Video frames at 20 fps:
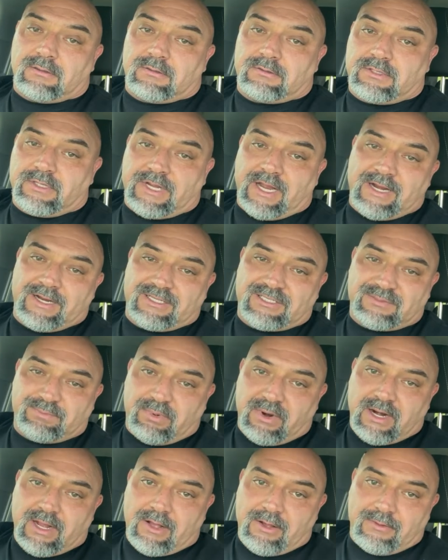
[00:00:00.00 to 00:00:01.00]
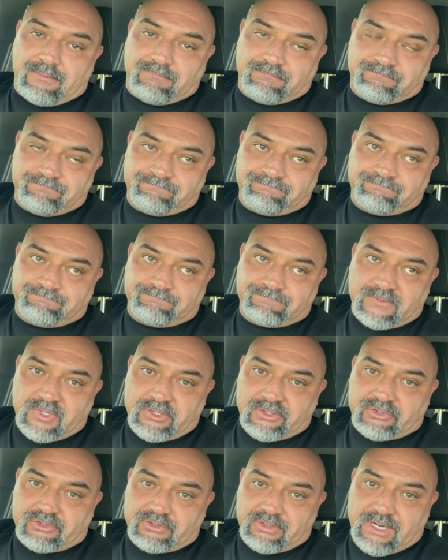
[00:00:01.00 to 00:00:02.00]
to kind of spread out
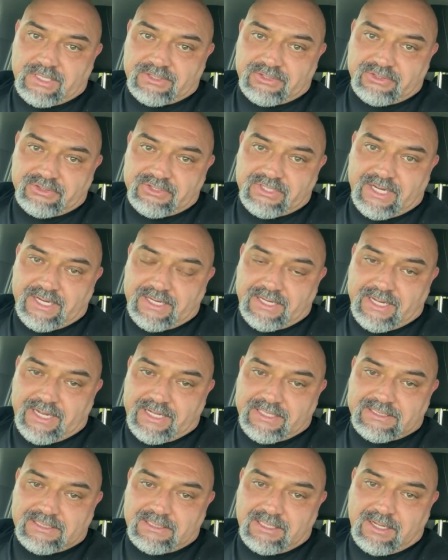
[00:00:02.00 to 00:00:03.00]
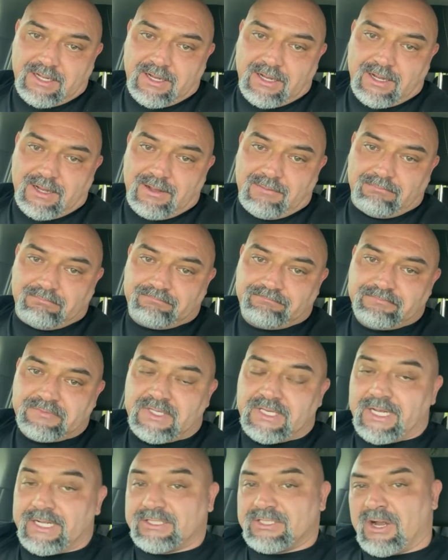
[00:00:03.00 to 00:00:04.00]
your stressors, I guess?
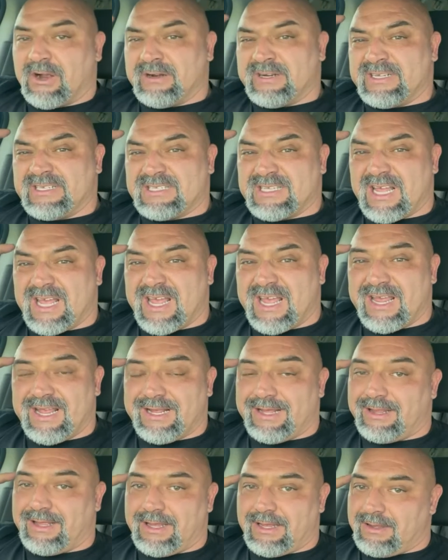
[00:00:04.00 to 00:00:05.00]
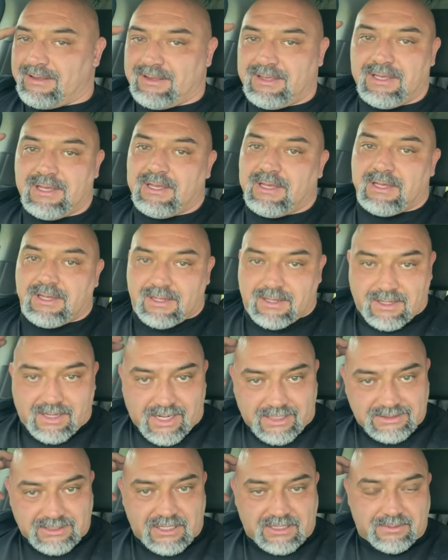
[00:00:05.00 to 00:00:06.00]
It's hard to say. Like
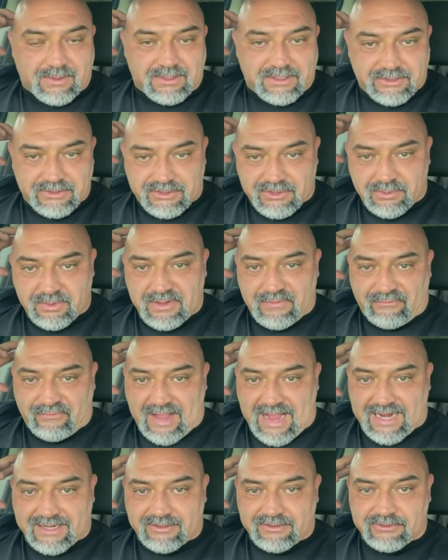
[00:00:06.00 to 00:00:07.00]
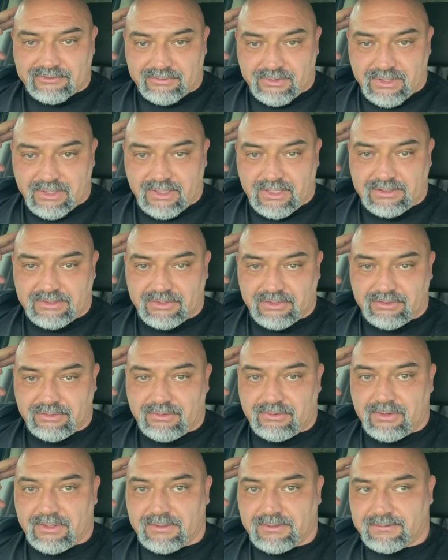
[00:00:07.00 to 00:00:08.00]
I talked about, there's too many factors really
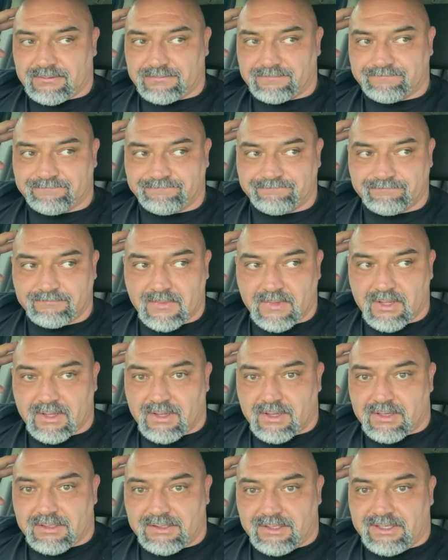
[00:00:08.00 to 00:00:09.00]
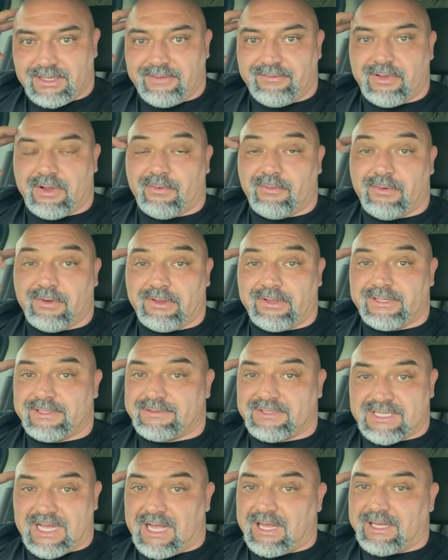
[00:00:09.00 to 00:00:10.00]
to give you a really
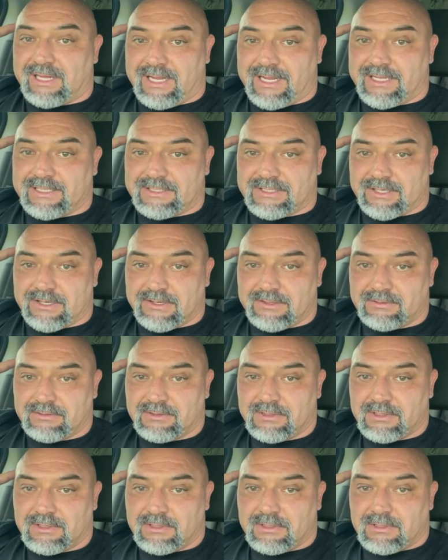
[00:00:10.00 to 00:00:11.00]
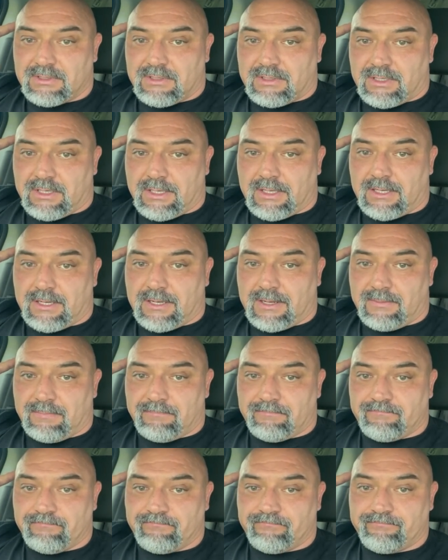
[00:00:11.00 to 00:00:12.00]
solid answer.
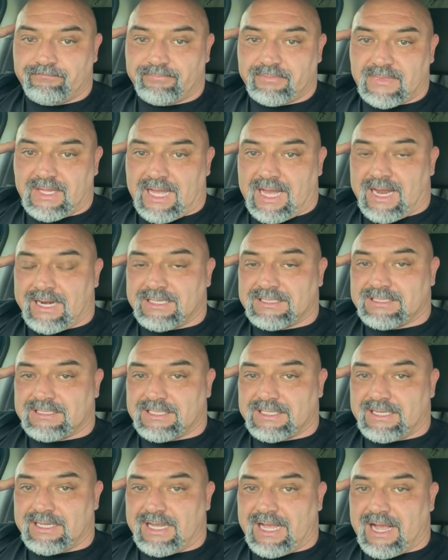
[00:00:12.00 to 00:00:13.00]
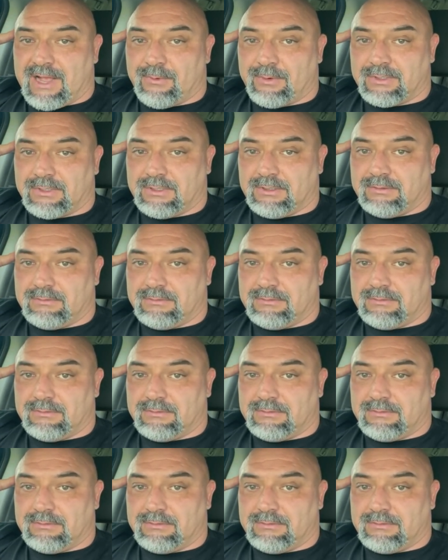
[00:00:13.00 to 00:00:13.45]
Honestly, I would